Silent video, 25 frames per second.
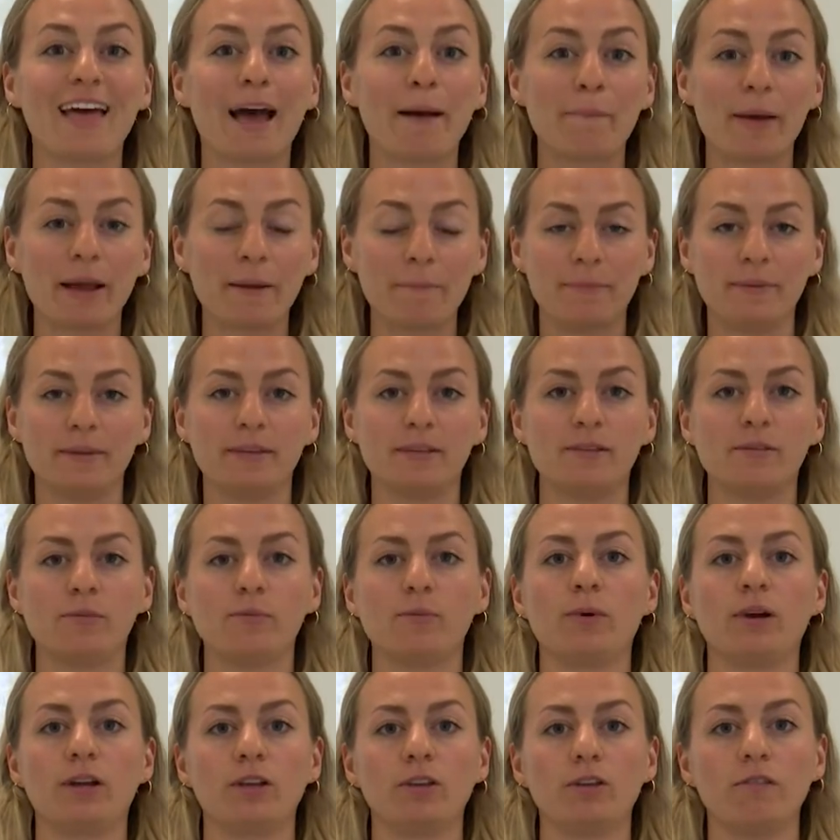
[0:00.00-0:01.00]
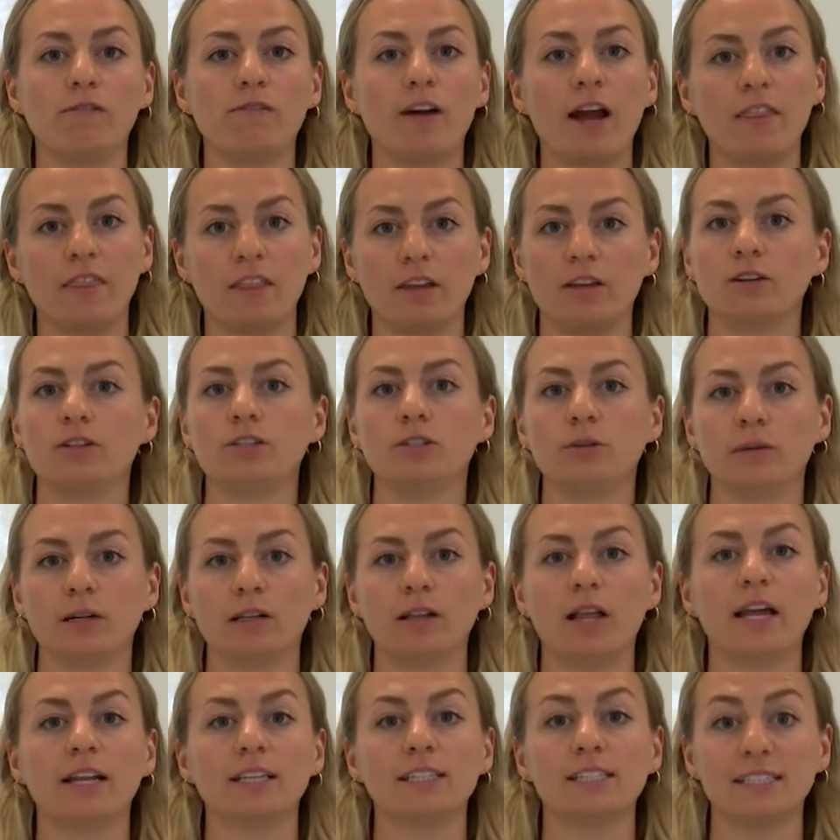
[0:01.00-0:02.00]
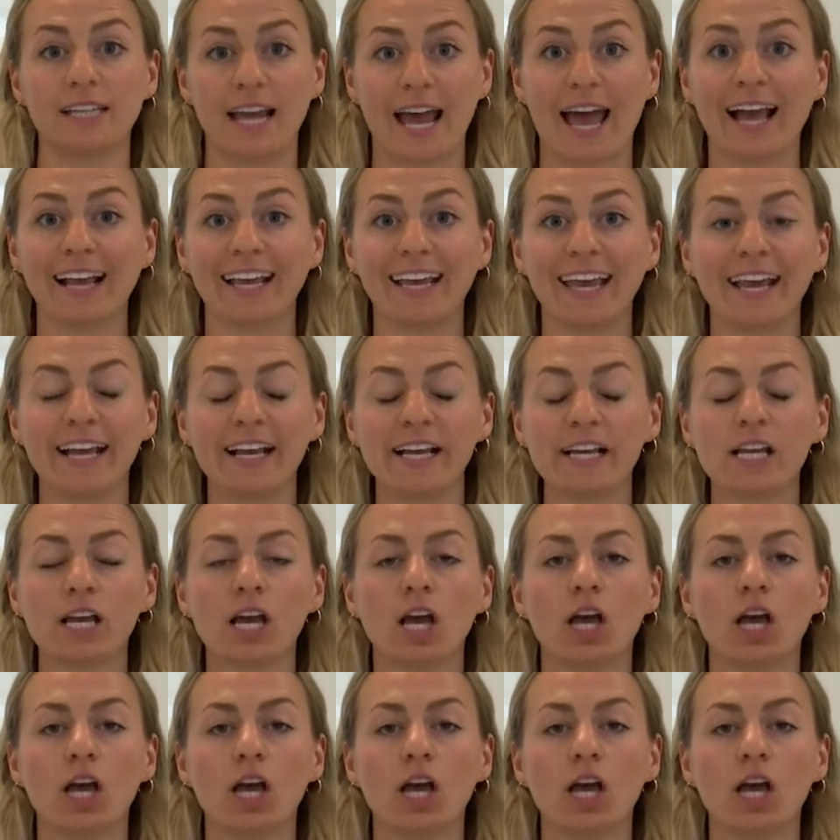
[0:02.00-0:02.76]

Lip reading: That might be where you find that you're doing a lot of snacking.